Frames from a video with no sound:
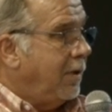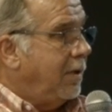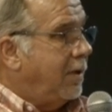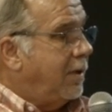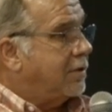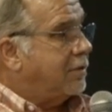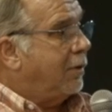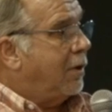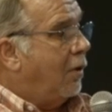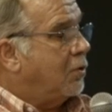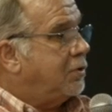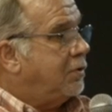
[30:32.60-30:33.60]
It's
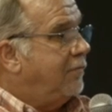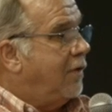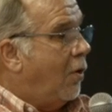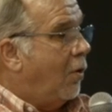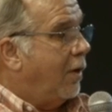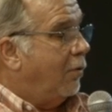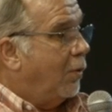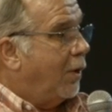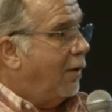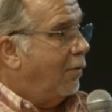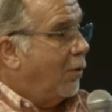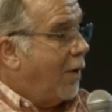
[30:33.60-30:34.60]
because you've gone,
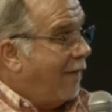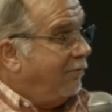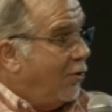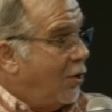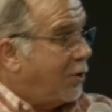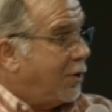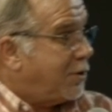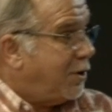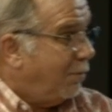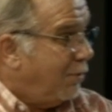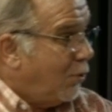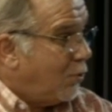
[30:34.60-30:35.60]
when I've looked at some
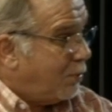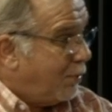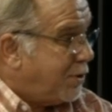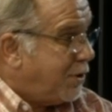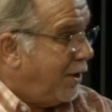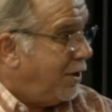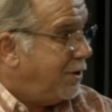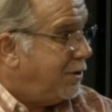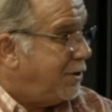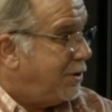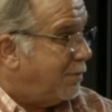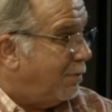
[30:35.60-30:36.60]
of those
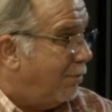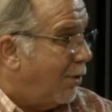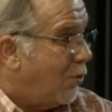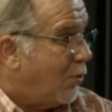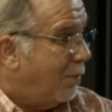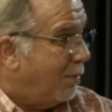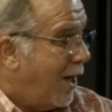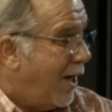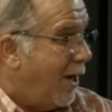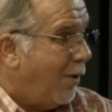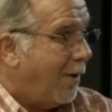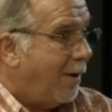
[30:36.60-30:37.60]
percentages and broke them
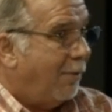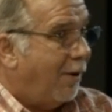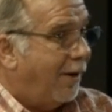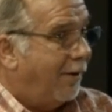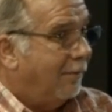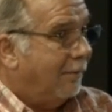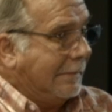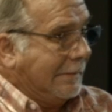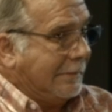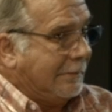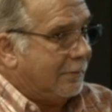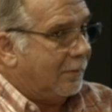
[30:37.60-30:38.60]
down, I'm like,
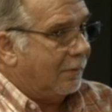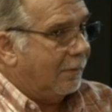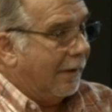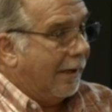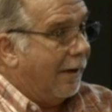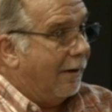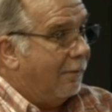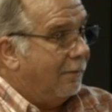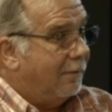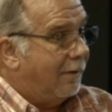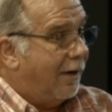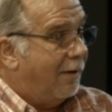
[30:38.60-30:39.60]
wow,
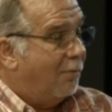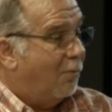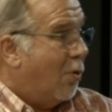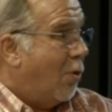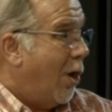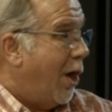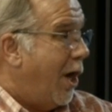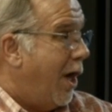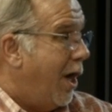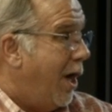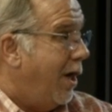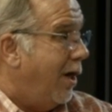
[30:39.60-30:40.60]
I'm
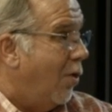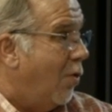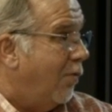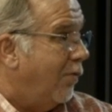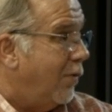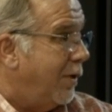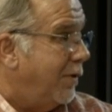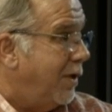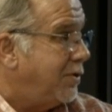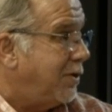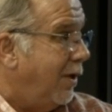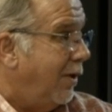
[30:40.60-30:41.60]
way over in
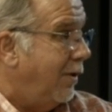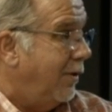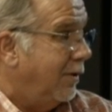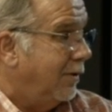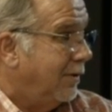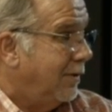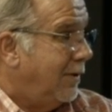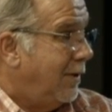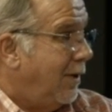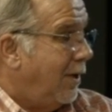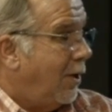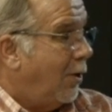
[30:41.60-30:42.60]
this area
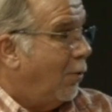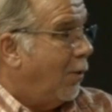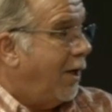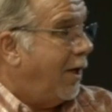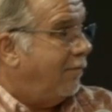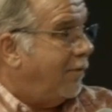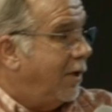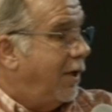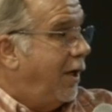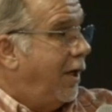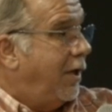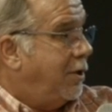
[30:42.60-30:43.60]
or whatever.
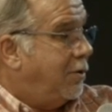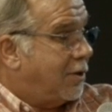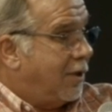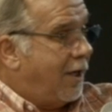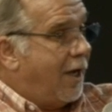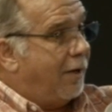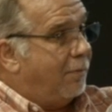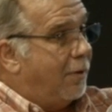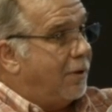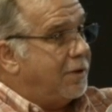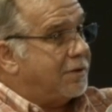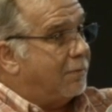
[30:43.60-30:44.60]
And you sit down and
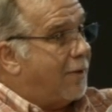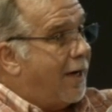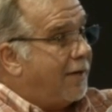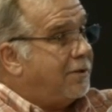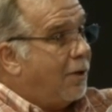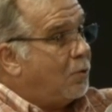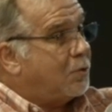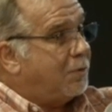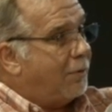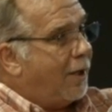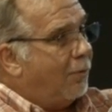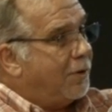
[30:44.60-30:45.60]
budget somebody. I told
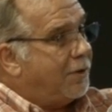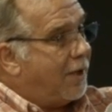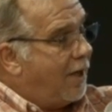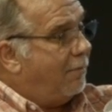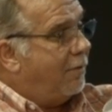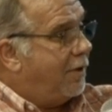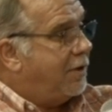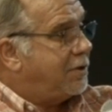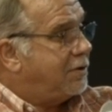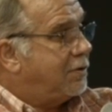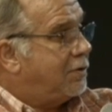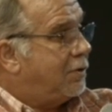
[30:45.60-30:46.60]
somebody one time, and this
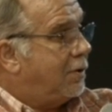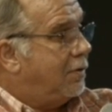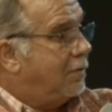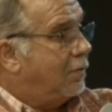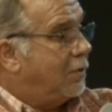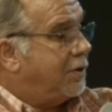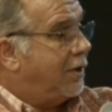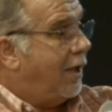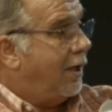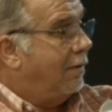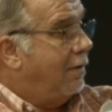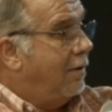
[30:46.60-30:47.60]
is the truth, we sat
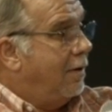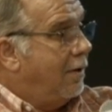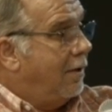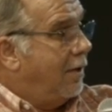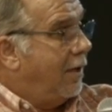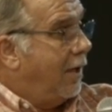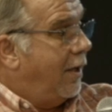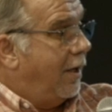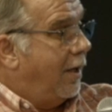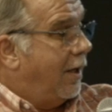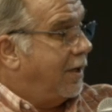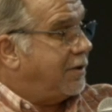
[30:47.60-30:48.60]
down,
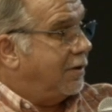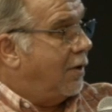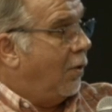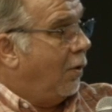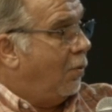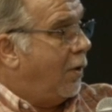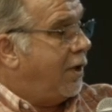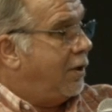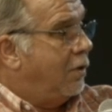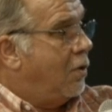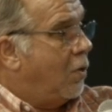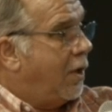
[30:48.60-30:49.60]
and I said, the only way you're
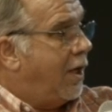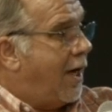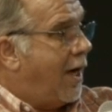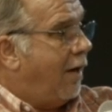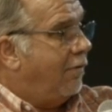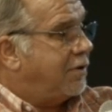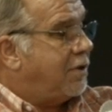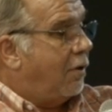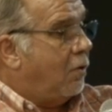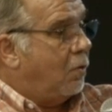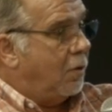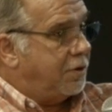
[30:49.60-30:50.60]
going to get out of this
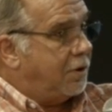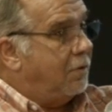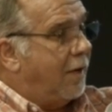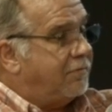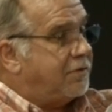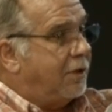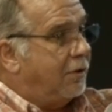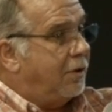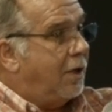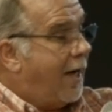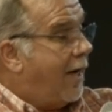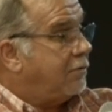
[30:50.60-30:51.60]
hole is you're going to have to sell your
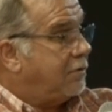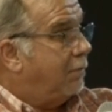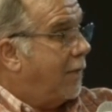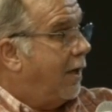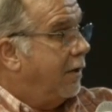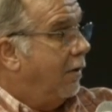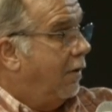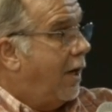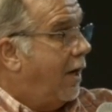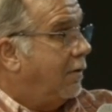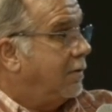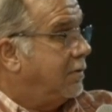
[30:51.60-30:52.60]
house and buy another house.